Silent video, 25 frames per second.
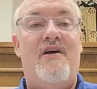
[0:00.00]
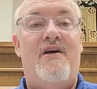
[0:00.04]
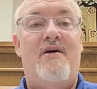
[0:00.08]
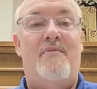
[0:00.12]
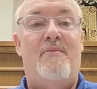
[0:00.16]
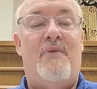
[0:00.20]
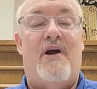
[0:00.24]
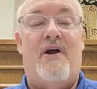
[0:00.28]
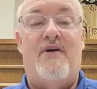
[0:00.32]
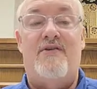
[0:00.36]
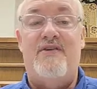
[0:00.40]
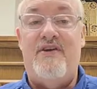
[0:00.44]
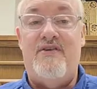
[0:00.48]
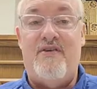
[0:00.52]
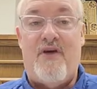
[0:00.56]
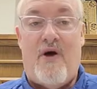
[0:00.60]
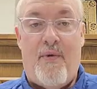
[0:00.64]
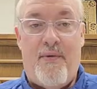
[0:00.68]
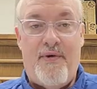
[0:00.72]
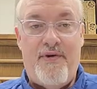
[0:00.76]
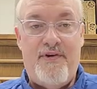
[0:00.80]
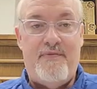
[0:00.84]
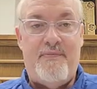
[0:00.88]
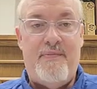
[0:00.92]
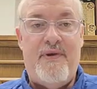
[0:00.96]
because He's
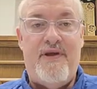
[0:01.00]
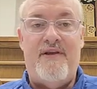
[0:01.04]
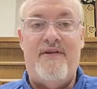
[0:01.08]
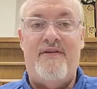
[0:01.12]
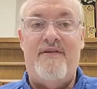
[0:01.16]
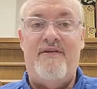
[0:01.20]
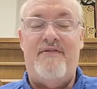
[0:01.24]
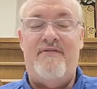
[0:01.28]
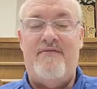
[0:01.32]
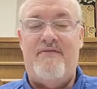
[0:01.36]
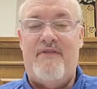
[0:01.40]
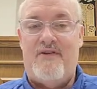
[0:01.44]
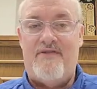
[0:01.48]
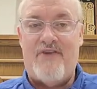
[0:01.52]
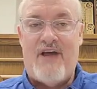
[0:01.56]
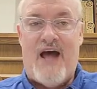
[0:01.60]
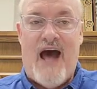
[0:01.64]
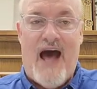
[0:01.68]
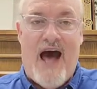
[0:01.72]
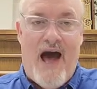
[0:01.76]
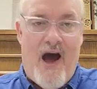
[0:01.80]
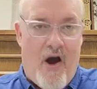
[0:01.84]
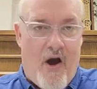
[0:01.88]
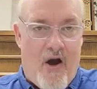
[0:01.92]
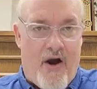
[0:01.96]
always been. There's a
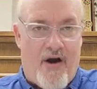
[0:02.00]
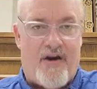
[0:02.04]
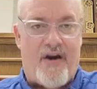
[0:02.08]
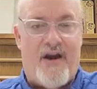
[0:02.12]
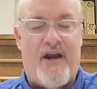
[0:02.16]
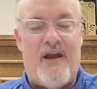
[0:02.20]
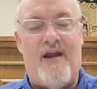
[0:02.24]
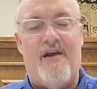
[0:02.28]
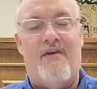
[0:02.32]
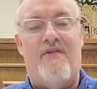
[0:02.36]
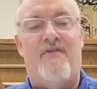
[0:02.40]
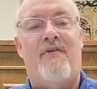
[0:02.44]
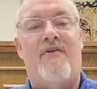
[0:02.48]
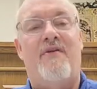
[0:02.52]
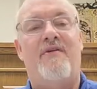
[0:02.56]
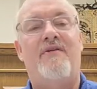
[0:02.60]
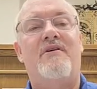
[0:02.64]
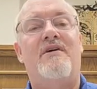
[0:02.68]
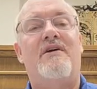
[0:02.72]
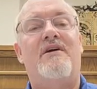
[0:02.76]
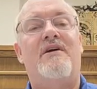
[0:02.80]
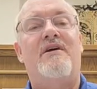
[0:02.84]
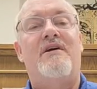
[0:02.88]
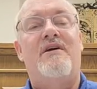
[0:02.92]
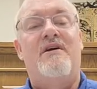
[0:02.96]
hierarchy in the
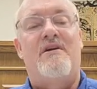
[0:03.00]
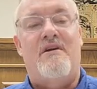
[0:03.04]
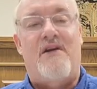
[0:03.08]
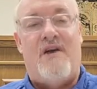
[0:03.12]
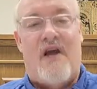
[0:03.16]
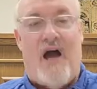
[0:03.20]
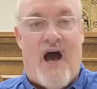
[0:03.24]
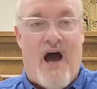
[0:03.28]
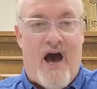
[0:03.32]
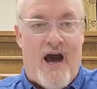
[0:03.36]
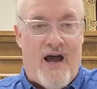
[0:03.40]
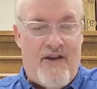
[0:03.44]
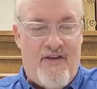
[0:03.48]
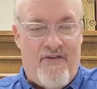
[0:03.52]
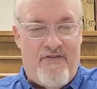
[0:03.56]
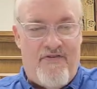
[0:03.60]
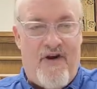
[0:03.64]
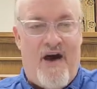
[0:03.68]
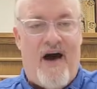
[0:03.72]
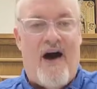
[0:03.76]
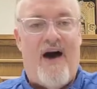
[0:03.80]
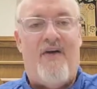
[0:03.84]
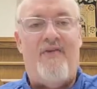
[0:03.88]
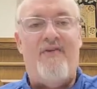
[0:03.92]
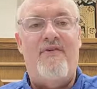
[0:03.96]
God the
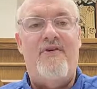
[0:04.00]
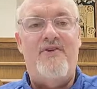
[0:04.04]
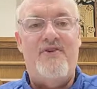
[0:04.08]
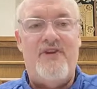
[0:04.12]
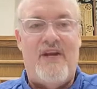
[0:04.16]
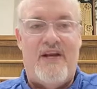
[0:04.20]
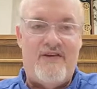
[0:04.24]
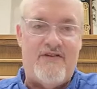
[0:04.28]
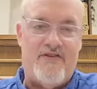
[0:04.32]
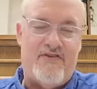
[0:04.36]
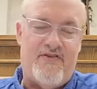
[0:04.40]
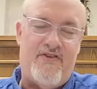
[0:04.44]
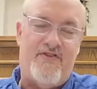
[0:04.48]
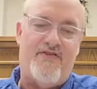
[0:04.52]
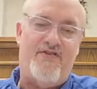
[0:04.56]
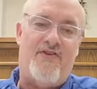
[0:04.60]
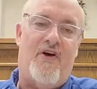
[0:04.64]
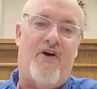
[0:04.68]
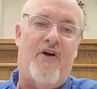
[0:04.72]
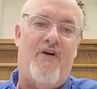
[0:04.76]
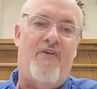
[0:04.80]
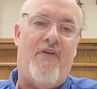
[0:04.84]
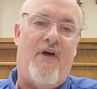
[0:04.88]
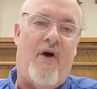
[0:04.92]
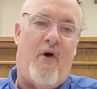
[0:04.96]
Father, Jesus the
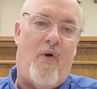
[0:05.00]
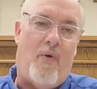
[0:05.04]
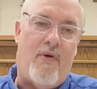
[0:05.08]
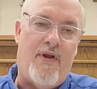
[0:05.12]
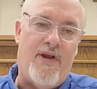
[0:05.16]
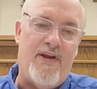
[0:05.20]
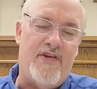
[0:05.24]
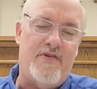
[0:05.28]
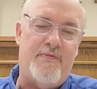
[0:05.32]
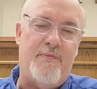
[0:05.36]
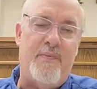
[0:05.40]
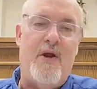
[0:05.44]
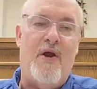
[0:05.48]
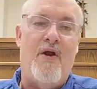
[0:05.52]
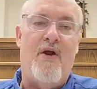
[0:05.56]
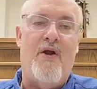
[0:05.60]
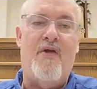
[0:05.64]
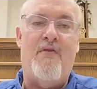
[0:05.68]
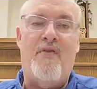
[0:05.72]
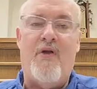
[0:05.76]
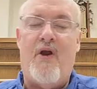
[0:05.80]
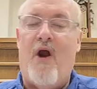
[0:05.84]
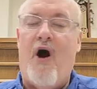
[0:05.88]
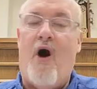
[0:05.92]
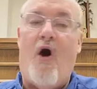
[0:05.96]
Son, the Holy
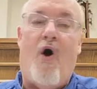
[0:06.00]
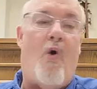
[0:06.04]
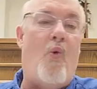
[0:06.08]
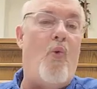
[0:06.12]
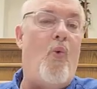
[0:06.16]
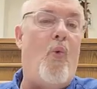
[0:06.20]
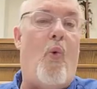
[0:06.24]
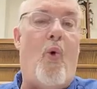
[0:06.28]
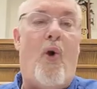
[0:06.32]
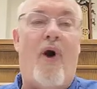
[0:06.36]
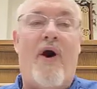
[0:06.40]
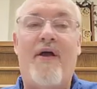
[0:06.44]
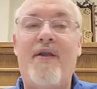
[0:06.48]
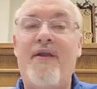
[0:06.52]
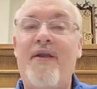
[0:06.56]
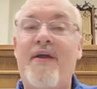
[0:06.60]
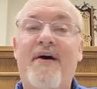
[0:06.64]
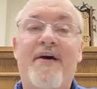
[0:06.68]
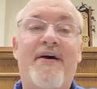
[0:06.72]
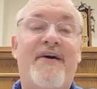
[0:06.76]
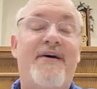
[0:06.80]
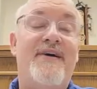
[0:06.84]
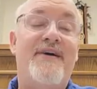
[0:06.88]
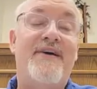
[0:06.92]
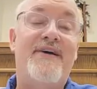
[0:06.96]
Spirit. They're all
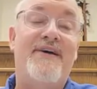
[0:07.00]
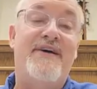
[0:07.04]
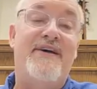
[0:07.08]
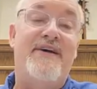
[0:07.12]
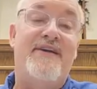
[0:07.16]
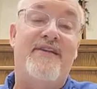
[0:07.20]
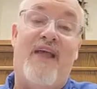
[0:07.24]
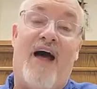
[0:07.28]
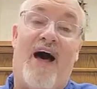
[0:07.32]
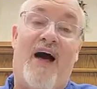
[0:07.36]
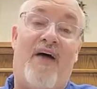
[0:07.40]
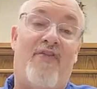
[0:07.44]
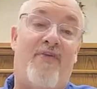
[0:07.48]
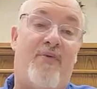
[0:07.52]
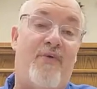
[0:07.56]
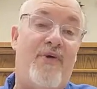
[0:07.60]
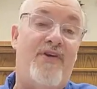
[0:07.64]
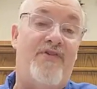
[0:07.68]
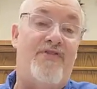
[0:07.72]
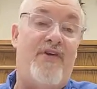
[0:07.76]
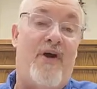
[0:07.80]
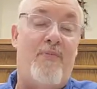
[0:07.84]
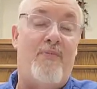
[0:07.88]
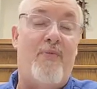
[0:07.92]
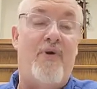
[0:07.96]
one, not three
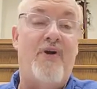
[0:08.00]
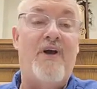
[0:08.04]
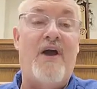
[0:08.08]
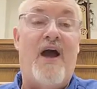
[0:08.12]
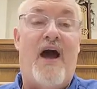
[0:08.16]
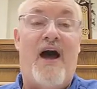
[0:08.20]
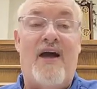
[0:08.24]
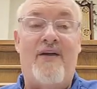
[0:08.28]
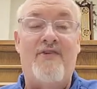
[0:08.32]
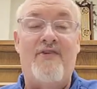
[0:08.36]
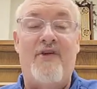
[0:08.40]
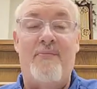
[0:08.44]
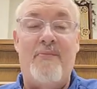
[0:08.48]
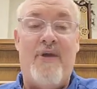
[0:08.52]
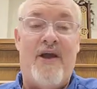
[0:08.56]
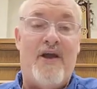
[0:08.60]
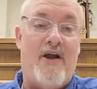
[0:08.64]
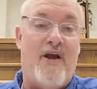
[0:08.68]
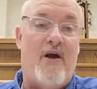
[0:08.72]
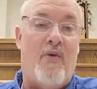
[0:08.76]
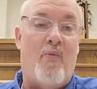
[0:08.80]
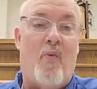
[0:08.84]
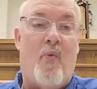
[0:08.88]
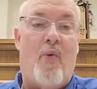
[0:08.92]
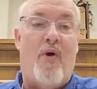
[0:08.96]
separate gods. They
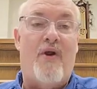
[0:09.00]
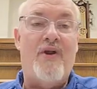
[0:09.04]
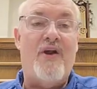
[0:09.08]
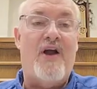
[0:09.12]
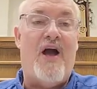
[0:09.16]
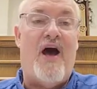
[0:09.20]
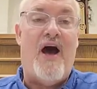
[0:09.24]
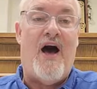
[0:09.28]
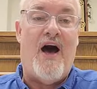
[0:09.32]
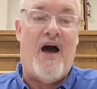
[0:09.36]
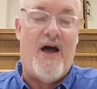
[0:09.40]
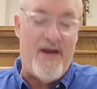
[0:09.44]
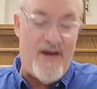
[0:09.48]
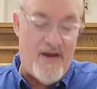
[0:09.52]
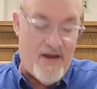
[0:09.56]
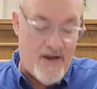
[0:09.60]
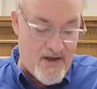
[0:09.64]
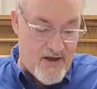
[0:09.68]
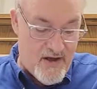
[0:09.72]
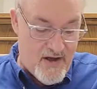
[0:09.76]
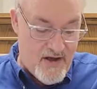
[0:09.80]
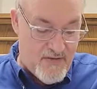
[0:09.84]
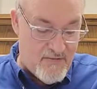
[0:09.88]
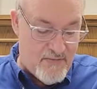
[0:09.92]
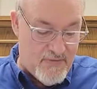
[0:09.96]
make up one God.
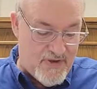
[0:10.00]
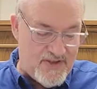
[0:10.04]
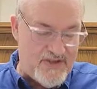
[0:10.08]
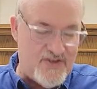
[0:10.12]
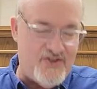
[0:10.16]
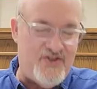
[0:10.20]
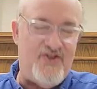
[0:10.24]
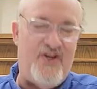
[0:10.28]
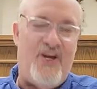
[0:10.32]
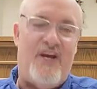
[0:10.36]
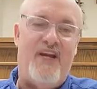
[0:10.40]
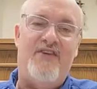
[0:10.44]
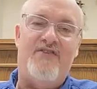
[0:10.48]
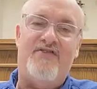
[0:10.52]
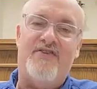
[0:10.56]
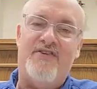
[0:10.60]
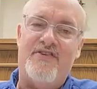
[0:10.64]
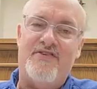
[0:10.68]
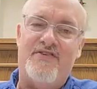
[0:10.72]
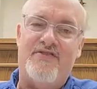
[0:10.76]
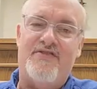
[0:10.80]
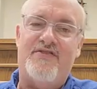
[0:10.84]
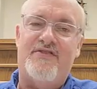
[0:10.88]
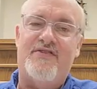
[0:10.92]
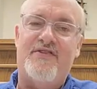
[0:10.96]
But
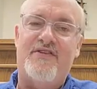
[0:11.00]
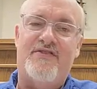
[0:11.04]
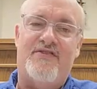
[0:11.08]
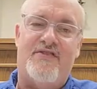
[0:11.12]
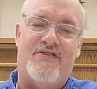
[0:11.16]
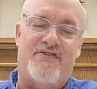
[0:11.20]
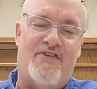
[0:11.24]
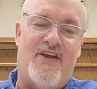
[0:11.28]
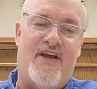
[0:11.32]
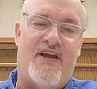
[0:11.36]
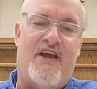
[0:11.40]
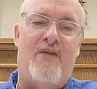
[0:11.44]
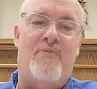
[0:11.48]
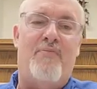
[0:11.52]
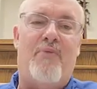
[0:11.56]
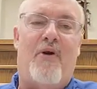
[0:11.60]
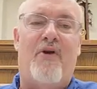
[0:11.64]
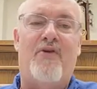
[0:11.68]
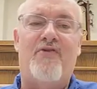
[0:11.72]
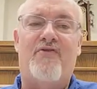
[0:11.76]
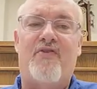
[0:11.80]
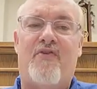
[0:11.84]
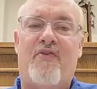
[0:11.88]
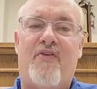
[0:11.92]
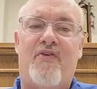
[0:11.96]
Jesus is the second
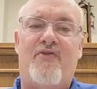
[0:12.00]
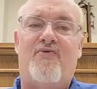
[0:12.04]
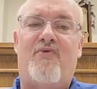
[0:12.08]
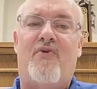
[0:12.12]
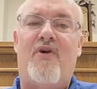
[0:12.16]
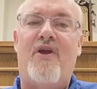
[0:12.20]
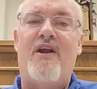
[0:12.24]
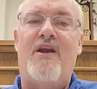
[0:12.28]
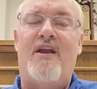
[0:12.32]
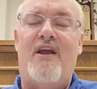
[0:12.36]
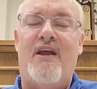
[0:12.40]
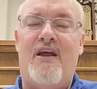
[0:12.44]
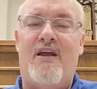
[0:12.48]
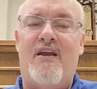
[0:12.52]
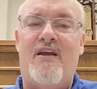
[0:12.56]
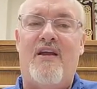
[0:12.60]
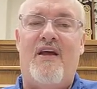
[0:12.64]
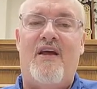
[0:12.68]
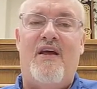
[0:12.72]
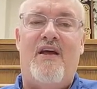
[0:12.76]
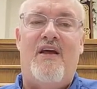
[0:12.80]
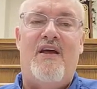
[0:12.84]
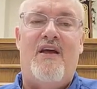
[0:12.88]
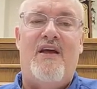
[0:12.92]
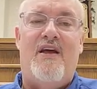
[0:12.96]
person of the Trinity,
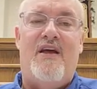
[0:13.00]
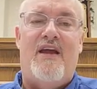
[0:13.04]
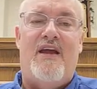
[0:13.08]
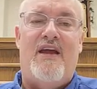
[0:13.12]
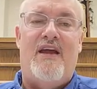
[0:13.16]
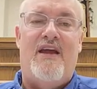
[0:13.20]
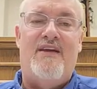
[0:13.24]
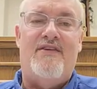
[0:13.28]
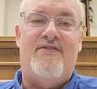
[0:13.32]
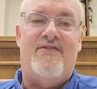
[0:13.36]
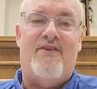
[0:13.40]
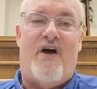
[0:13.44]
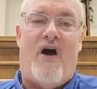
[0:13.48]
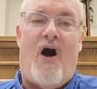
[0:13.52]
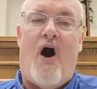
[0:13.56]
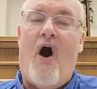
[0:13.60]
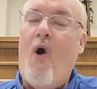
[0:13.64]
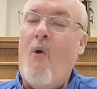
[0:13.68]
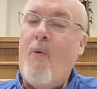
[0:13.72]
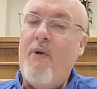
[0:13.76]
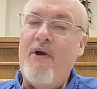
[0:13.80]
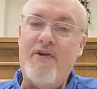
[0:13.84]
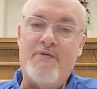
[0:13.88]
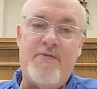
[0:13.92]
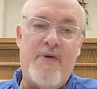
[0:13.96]
and He's
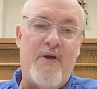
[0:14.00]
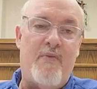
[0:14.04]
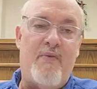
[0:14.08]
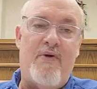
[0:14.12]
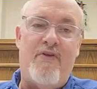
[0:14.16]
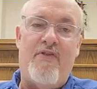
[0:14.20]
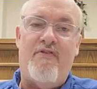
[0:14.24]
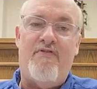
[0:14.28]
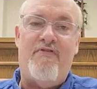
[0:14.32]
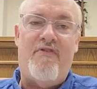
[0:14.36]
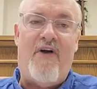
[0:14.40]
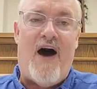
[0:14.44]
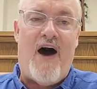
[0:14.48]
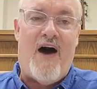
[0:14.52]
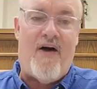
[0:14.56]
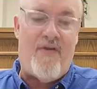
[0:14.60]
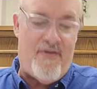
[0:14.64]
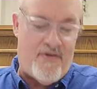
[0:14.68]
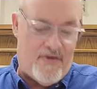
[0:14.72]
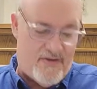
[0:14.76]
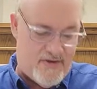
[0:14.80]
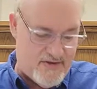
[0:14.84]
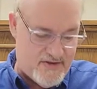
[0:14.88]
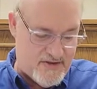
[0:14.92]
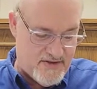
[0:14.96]
always been with the
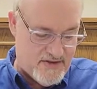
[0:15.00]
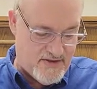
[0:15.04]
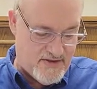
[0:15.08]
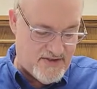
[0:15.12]
Father.